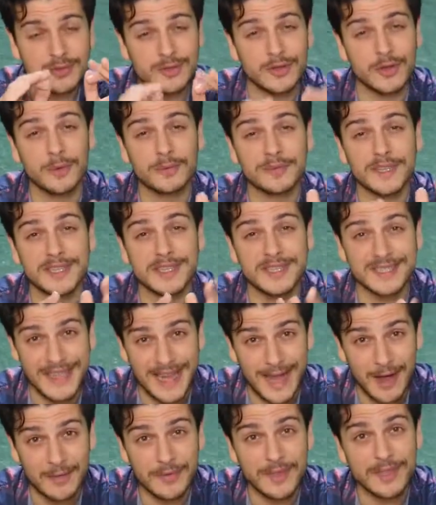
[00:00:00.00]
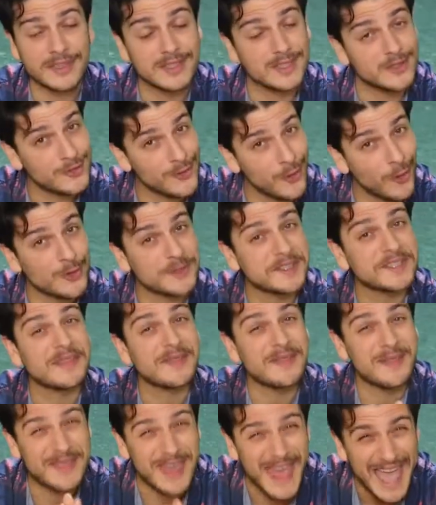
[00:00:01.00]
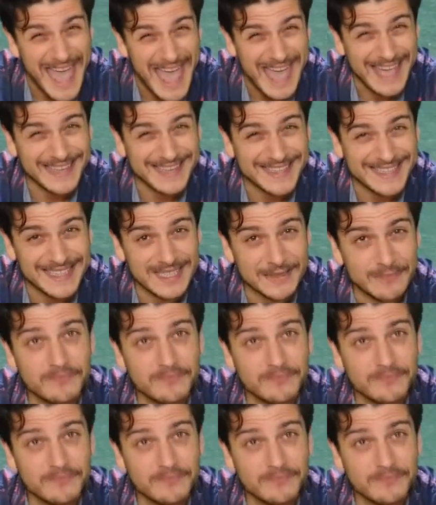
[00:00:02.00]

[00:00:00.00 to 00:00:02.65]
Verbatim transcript: adopt a sound that is not theirs.